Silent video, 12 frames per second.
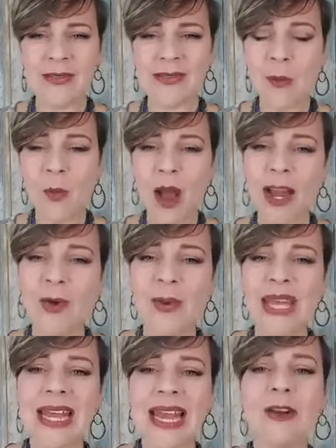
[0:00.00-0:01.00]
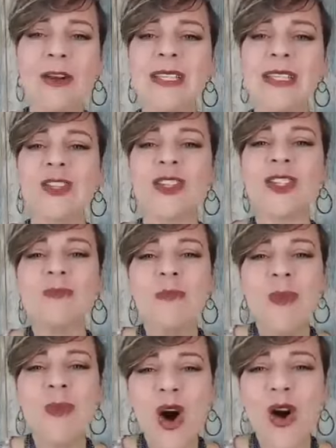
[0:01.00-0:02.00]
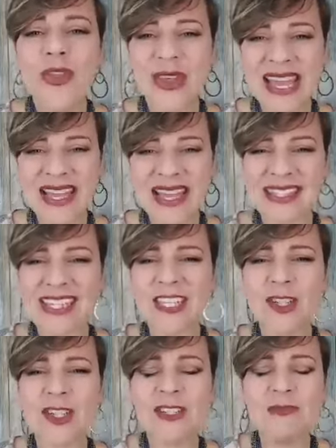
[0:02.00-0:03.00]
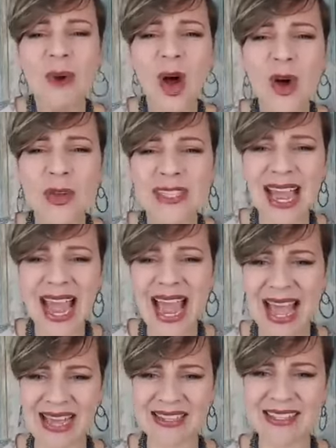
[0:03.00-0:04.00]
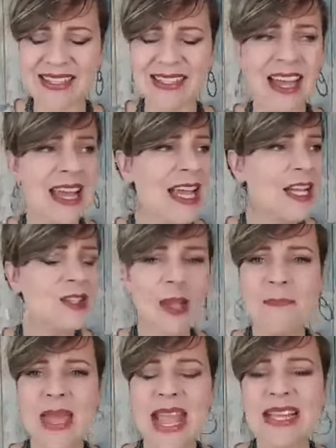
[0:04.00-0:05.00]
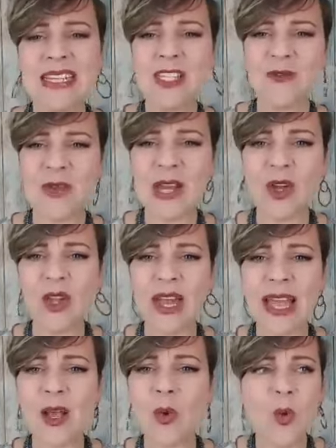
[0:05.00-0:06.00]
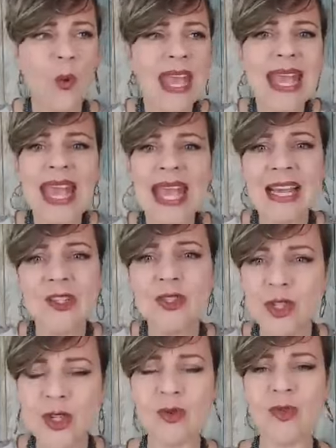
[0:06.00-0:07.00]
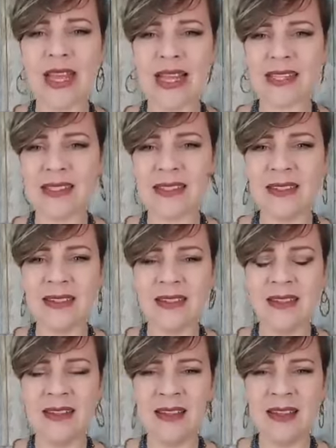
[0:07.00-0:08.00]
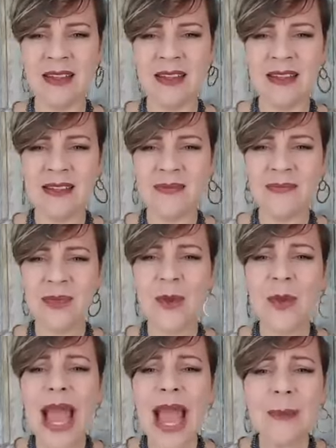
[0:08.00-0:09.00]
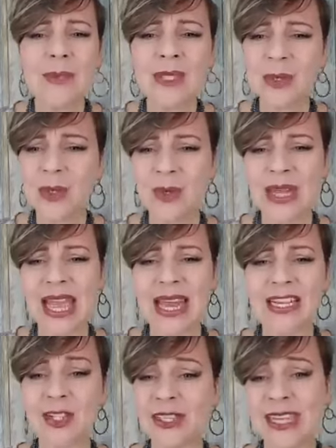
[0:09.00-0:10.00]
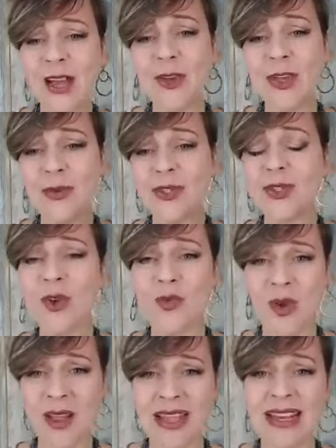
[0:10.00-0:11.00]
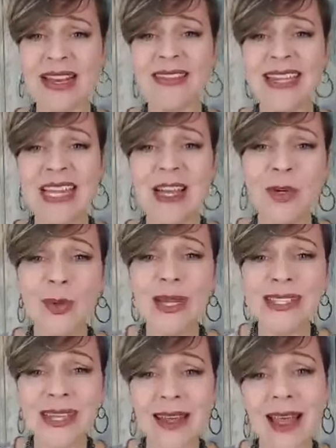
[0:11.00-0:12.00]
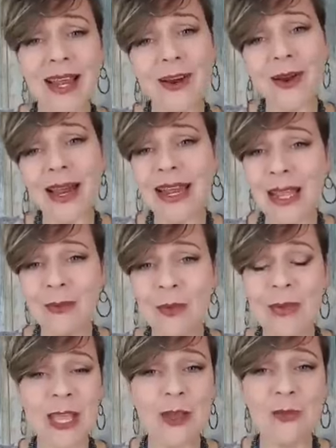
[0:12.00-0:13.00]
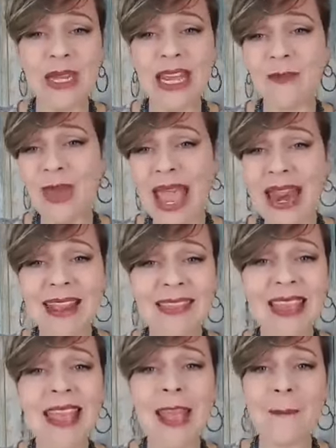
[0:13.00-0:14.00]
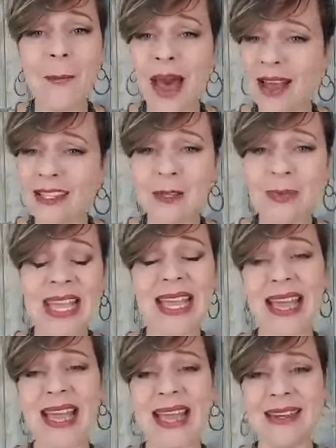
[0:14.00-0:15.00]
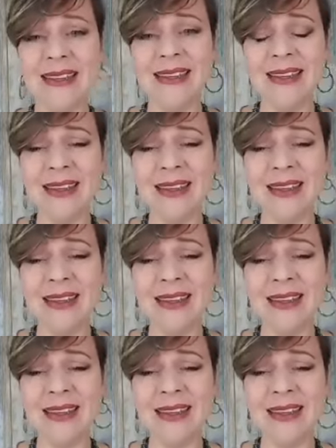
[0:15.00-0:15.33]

Then why do we allow such small things, such small tasks to make us feel like we can't do this? You absolutely can. And Chantel, you are so right. The devil is a liar and he will make you believe anything he possibly can.